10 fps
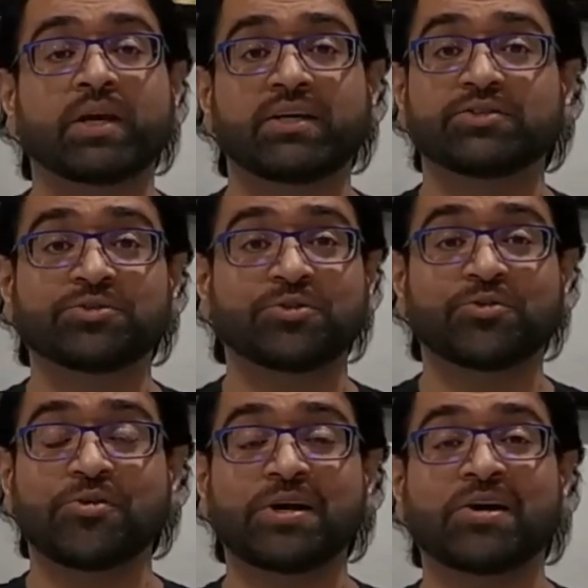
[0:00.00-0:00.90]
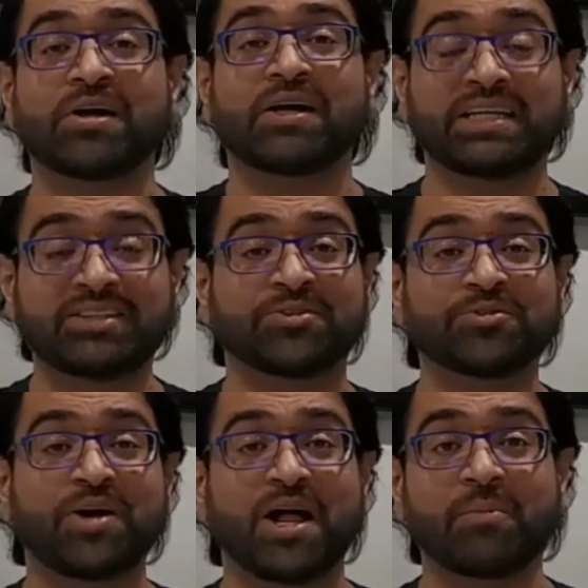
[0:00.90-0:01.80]
He's
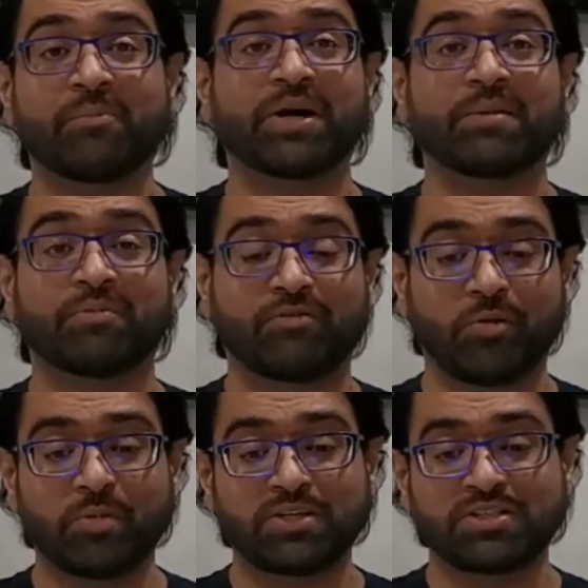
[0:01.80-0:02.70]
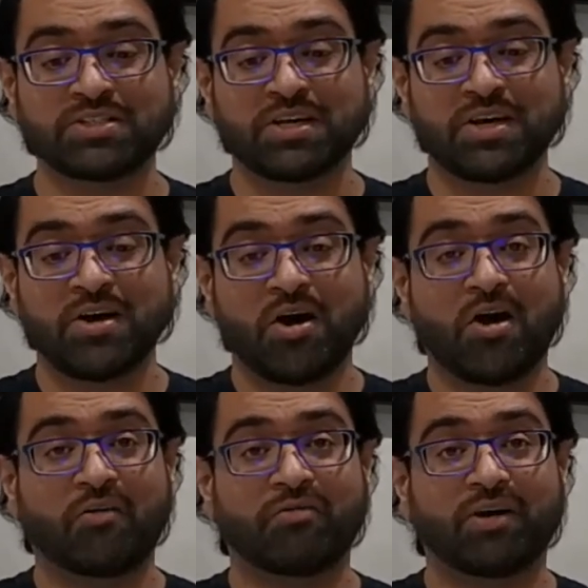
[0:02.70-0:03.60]
also helped by the performance
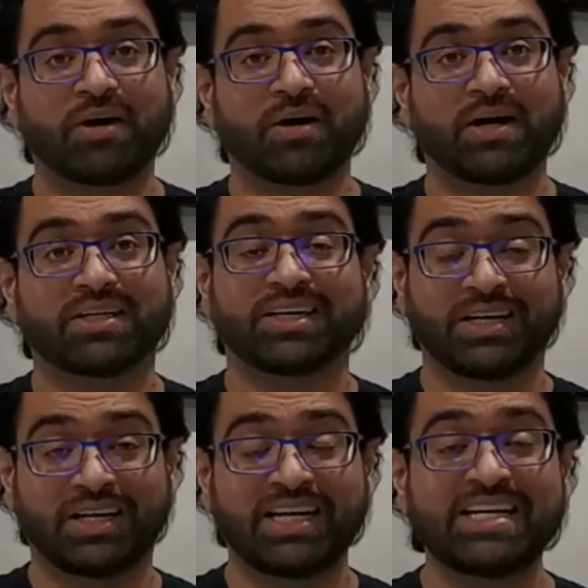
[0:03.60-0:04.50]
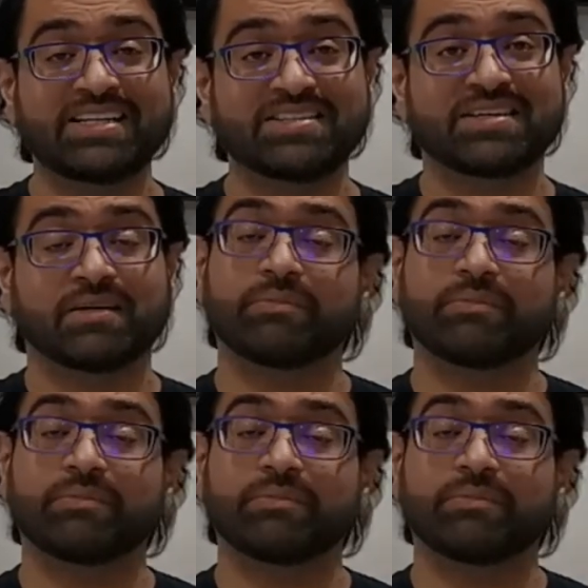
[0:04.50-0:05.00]
of the leads.